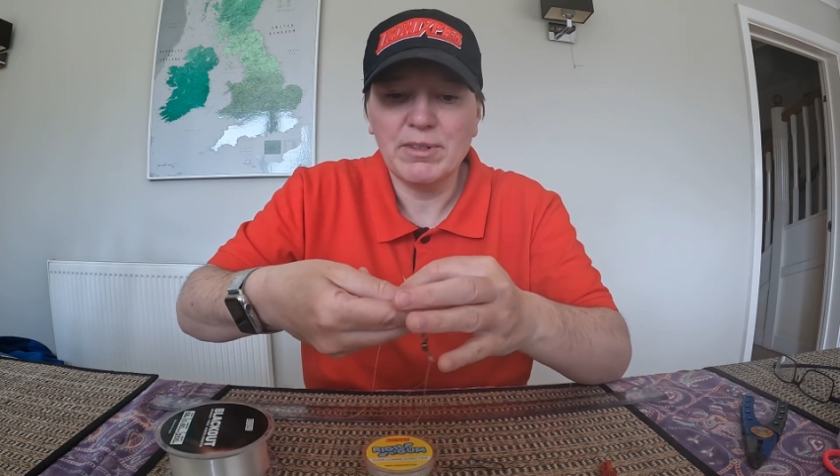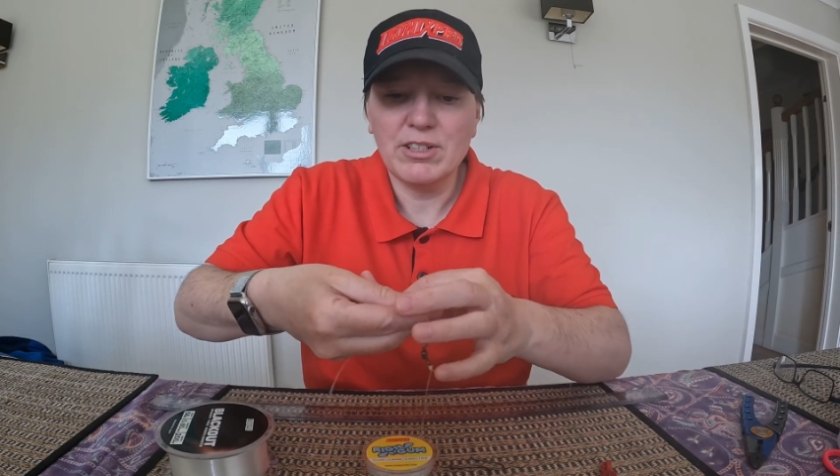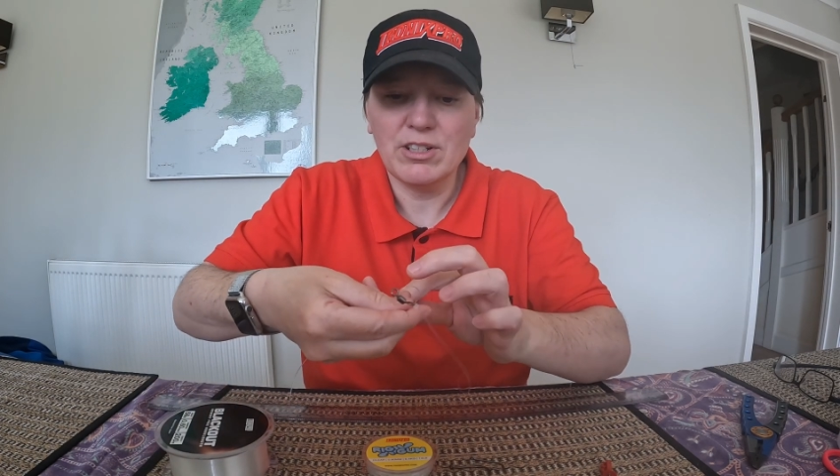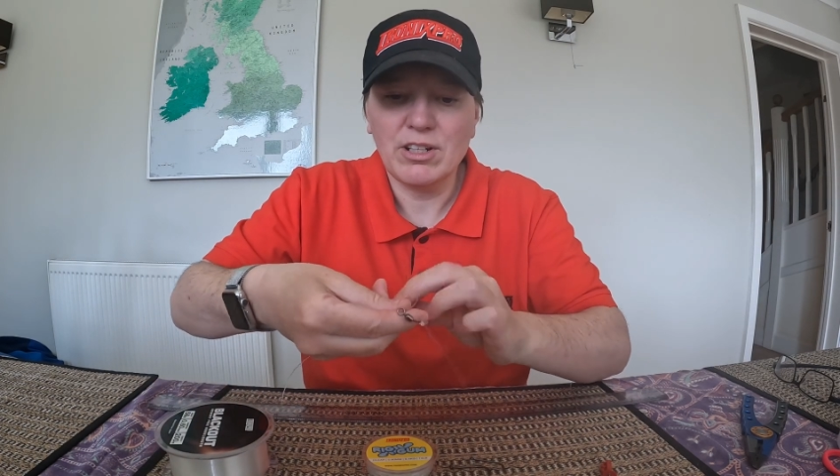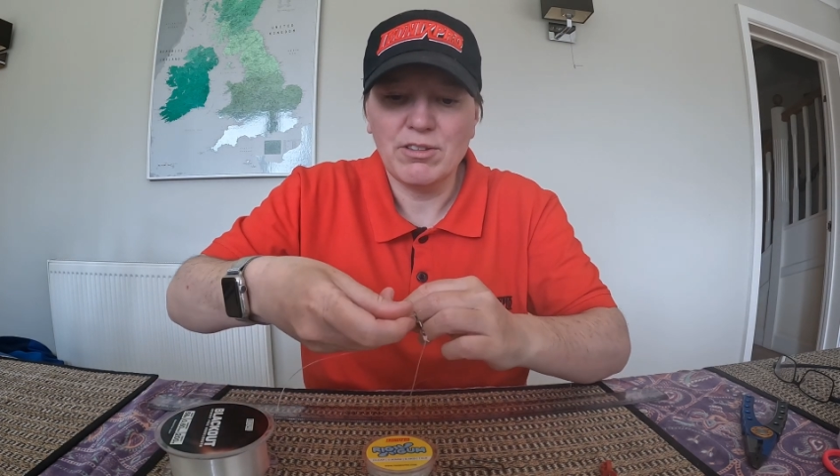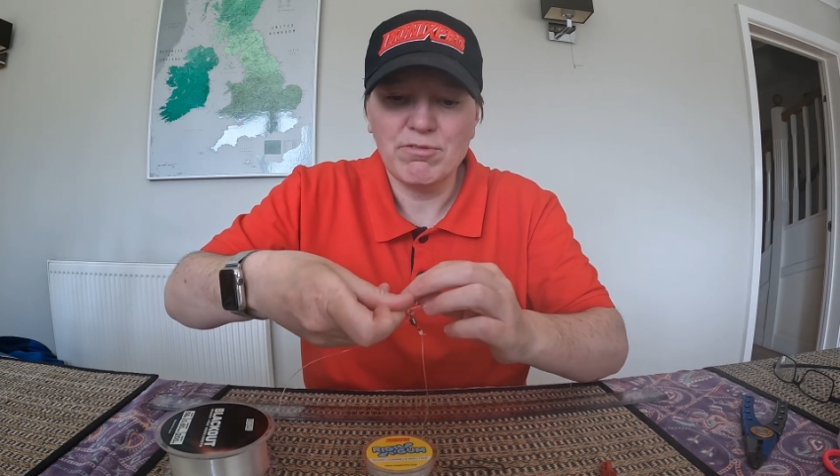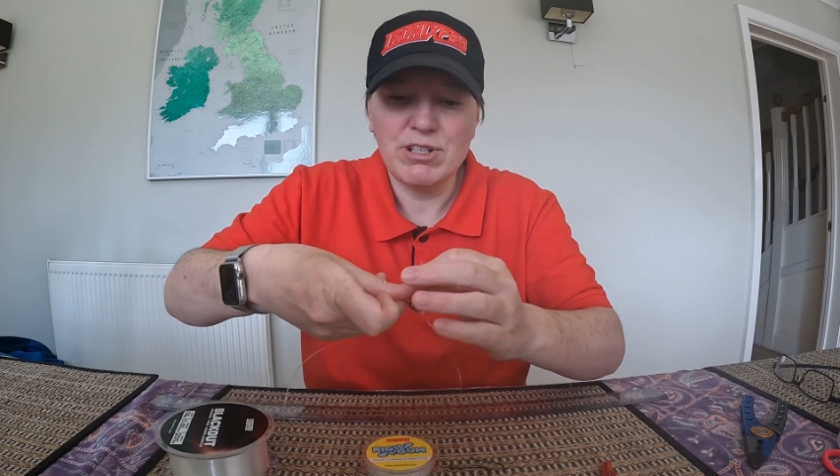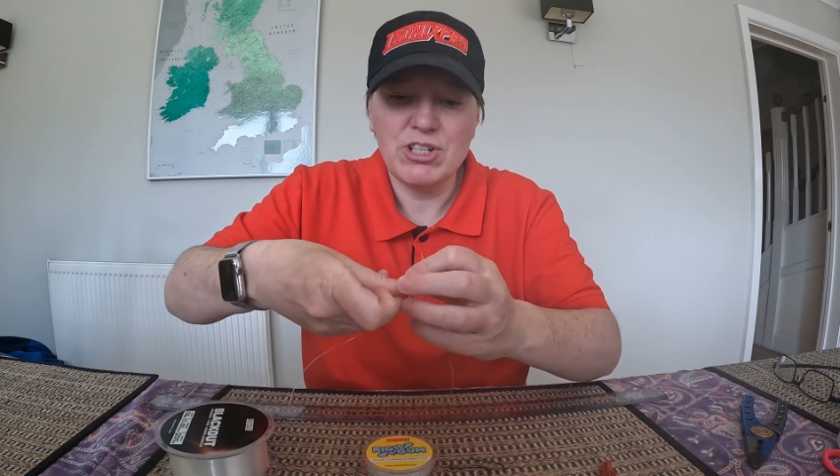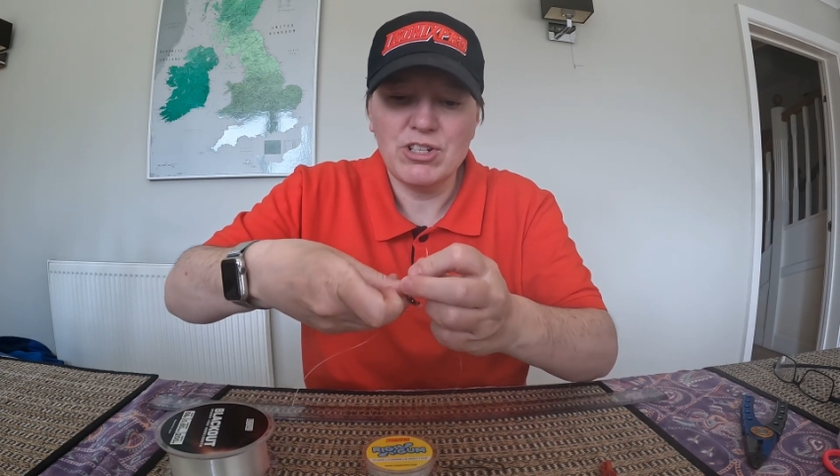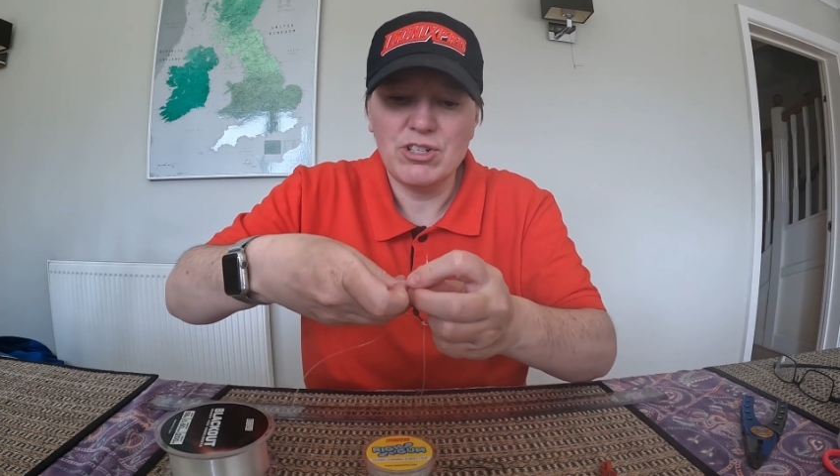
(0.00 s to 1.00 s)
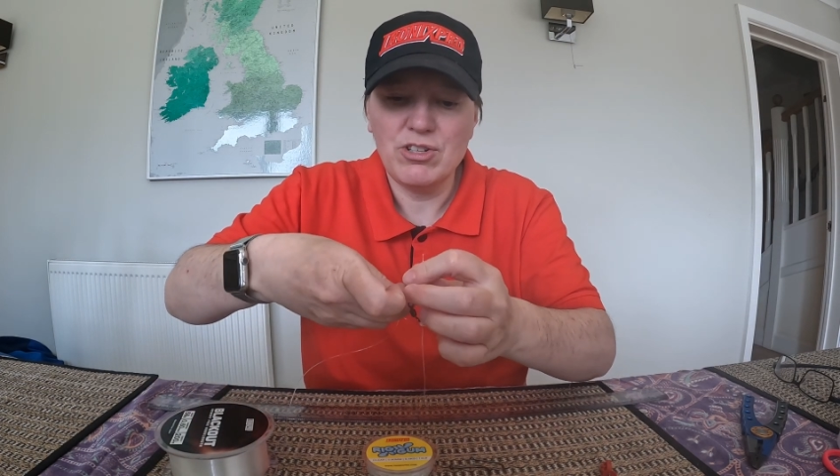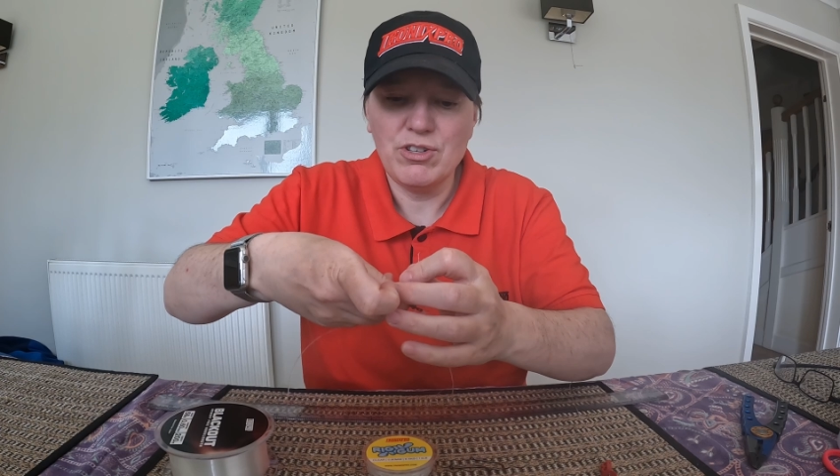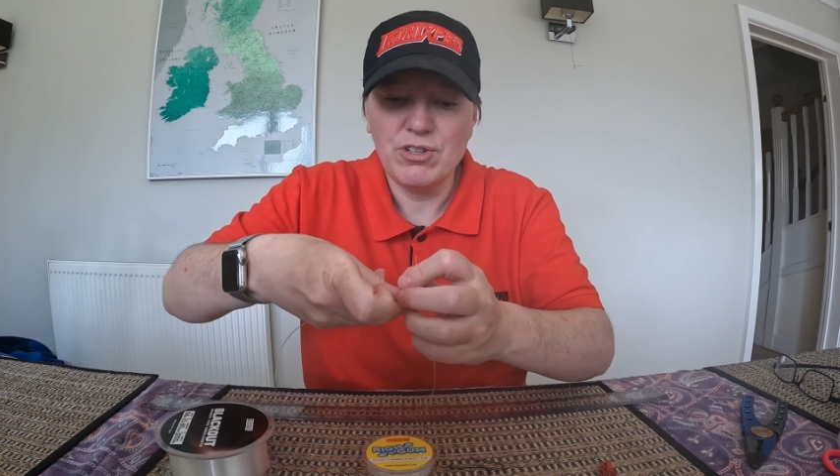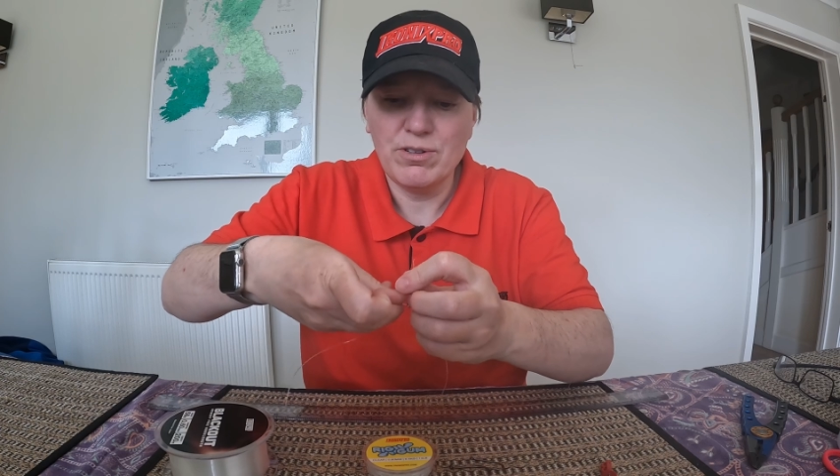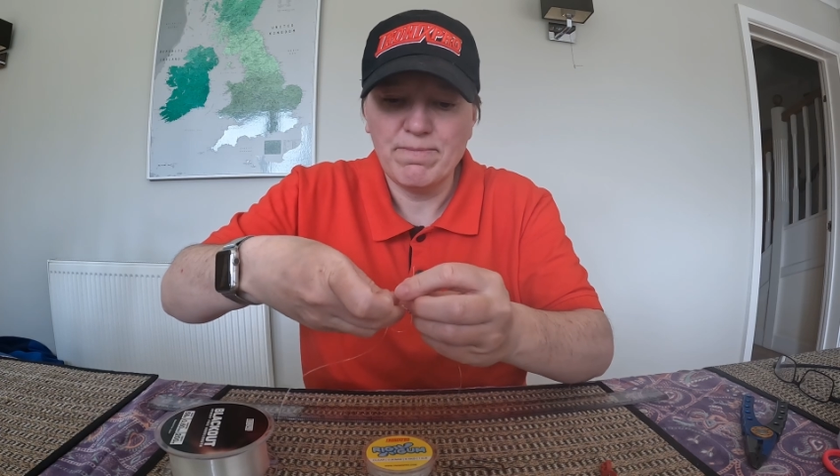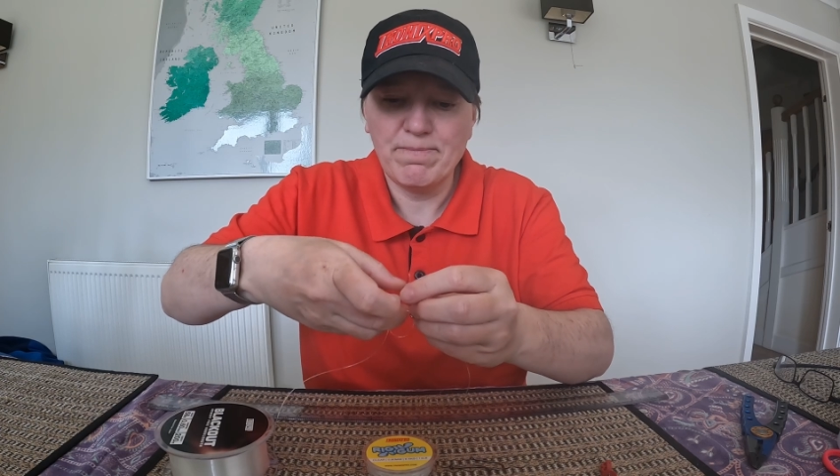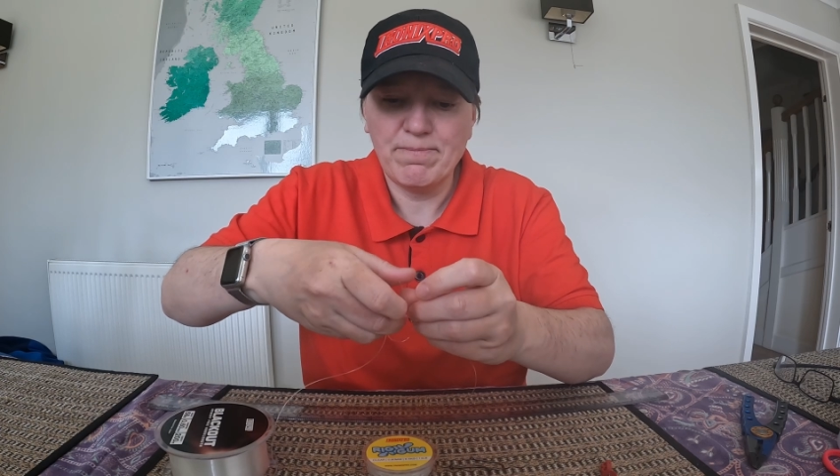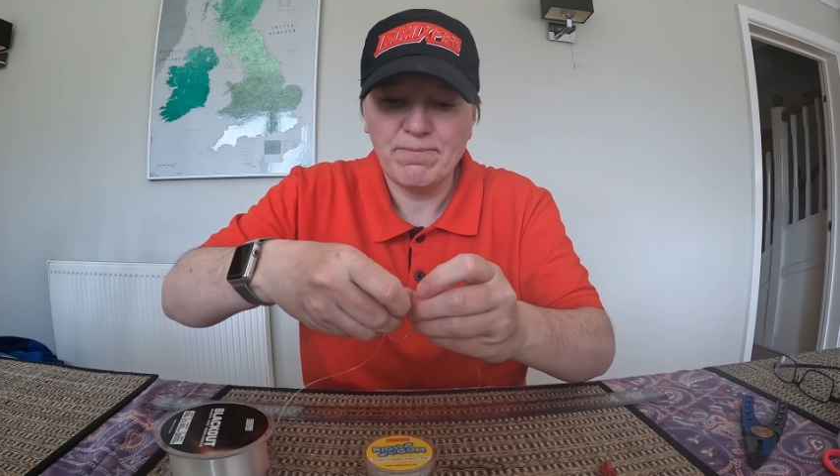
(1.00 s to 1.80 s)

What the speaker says: going to tie a 3-turn uni knot.